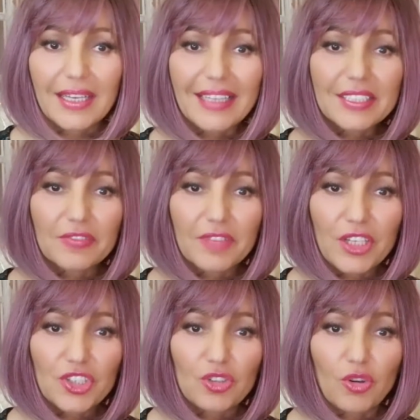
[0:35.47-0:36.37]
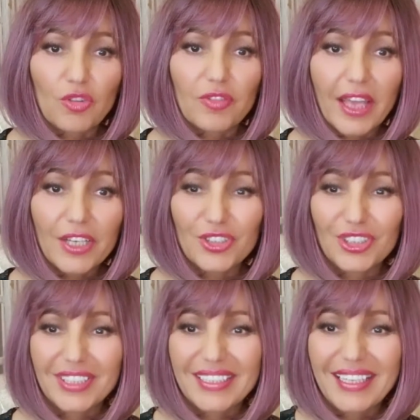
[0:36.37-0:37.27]
conservation of
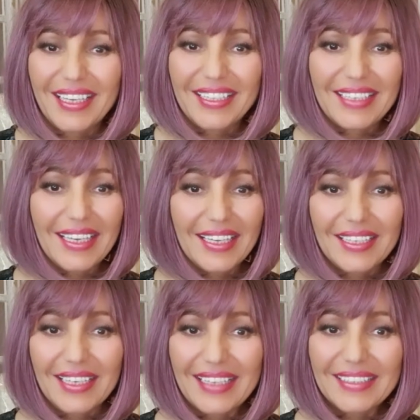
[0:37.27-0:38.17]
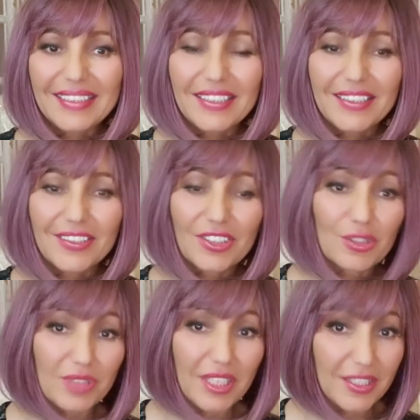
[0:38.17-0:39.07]
energy, that nothing is
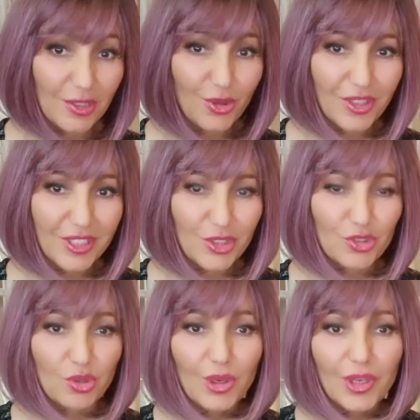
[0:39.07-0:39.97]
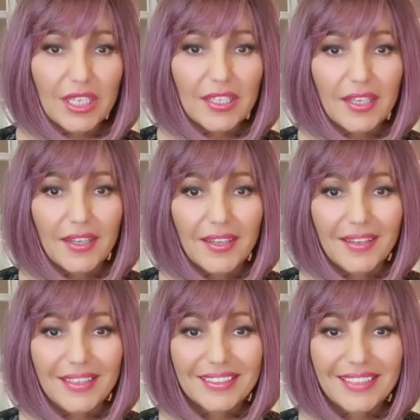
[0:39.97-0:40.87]
created nor destroyed.
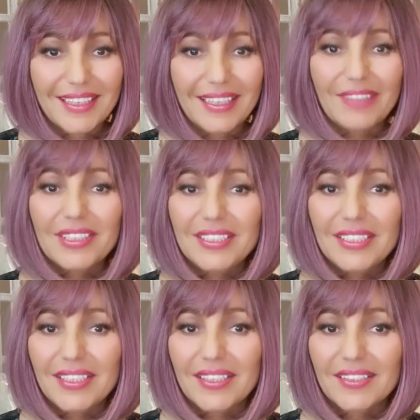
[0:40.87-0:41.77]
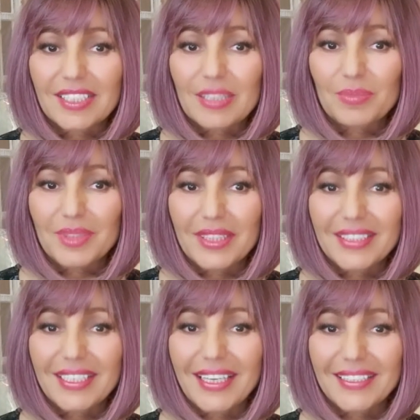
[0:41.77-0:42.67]
Instead, everything
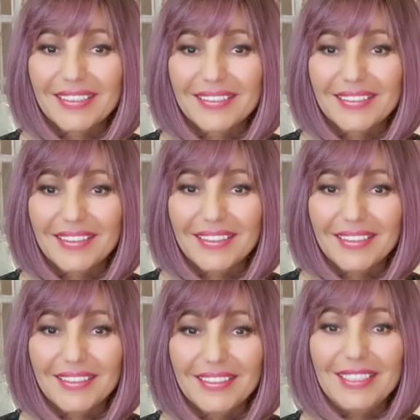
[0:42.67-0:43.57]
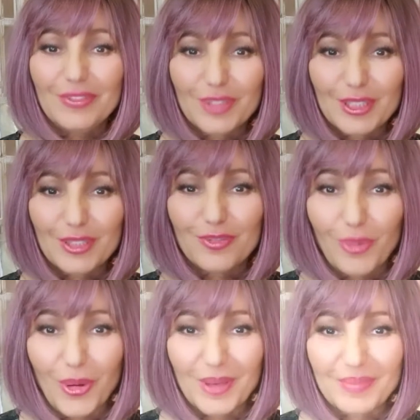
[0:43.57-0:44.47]
simply takes a different
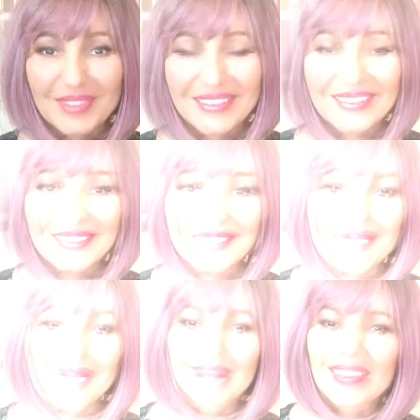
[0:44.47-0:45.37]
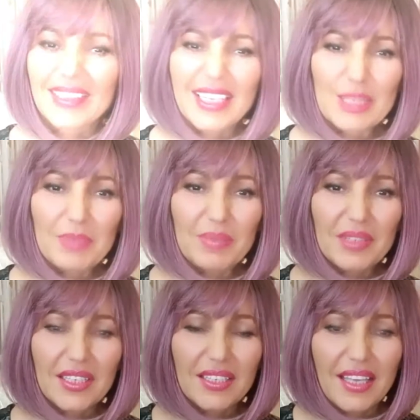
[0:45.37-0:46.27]
form. And lots of
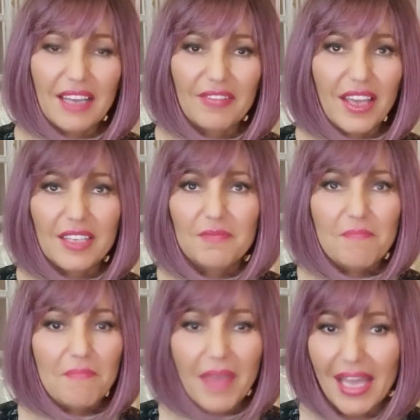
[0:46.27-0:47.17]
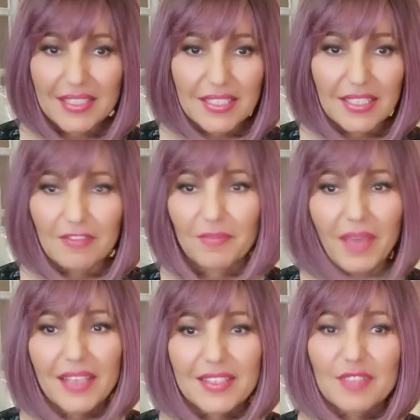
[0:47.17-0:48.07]
people have had massive,
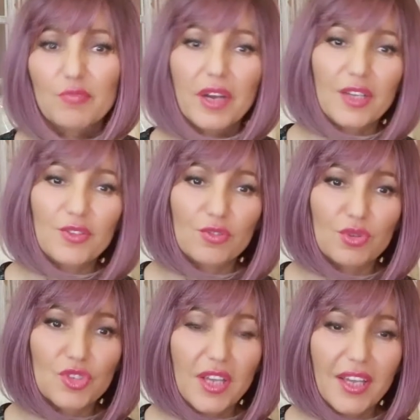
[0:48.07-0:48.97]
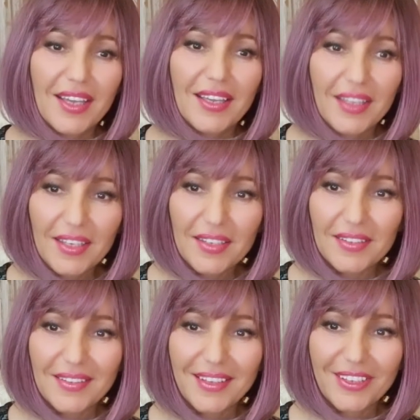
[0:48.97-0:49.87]
massive breakthroughs
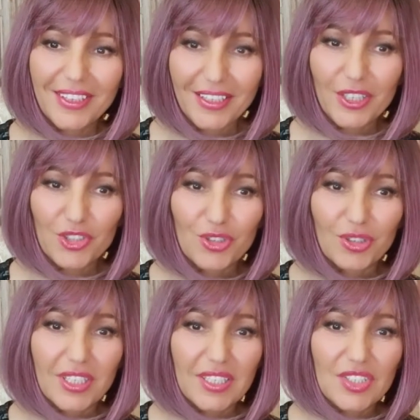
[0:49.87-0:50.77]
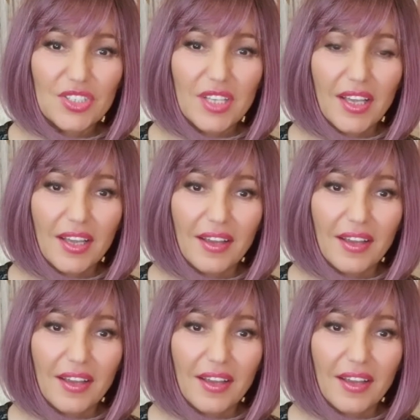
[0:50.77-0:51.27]
in their healing journeys